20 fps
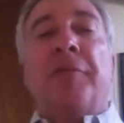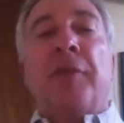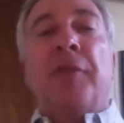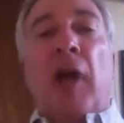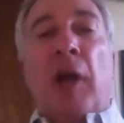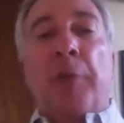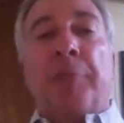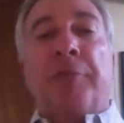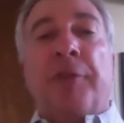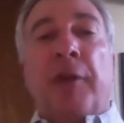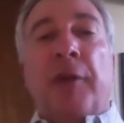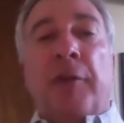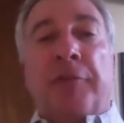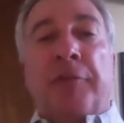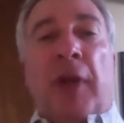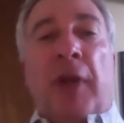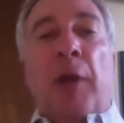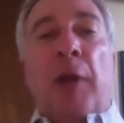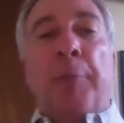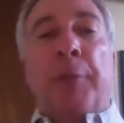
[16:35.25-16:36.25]
time for their
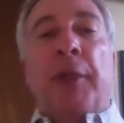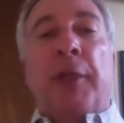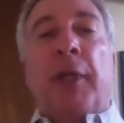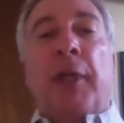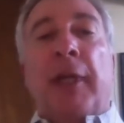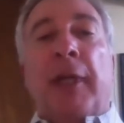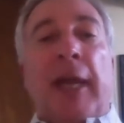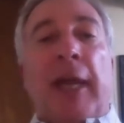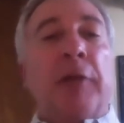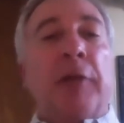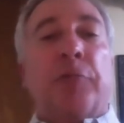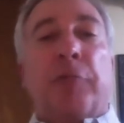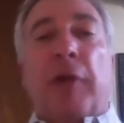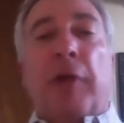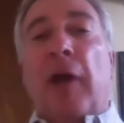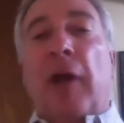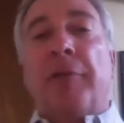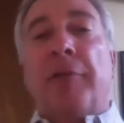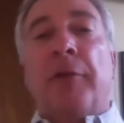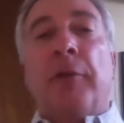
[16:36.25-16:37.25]
family, and they can't
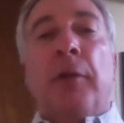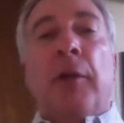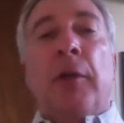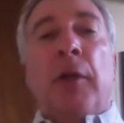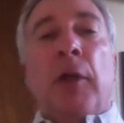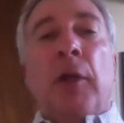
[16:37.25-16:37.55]
travel,